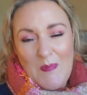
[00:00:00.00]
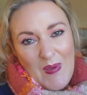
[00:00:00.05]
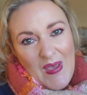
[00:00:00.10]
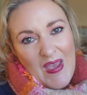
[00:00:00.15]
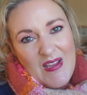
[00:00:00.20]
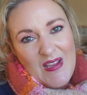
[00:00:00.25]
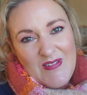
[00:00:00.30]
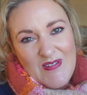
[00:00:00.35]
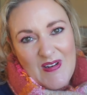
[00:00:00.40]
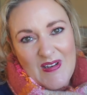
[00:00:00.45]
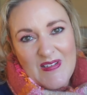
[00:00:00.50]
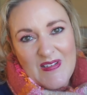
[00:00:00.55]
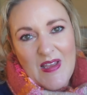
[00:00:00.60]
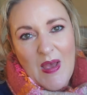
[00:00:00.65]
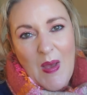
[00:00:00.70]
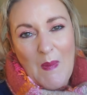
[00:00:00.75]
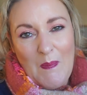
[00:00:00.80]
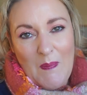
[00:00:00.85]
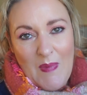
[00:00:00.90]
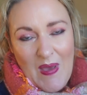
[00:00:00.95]
Patriot
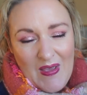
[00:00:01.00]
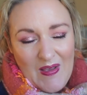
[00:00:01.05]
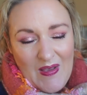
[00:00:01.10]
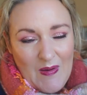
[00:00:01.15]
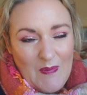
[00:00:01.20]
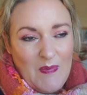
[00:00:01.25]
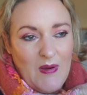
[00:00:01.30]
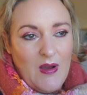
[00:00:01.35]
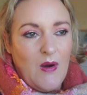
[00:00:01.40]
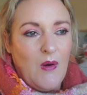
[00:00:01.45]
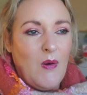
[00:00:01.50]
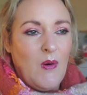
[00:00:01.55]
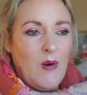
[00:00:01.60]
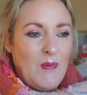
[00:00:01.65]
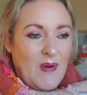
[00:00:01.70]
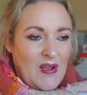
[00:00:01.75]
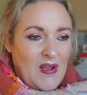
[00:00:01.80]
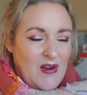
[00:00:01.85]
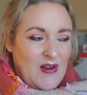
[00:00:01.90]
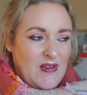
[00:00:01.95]
Makeup. Oh
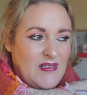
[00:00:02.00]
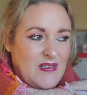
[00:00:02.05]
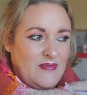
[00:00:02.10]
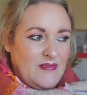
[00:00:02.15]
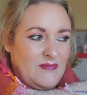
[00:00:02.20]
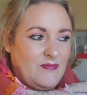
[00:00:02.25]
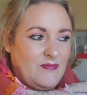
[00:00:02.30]
my God.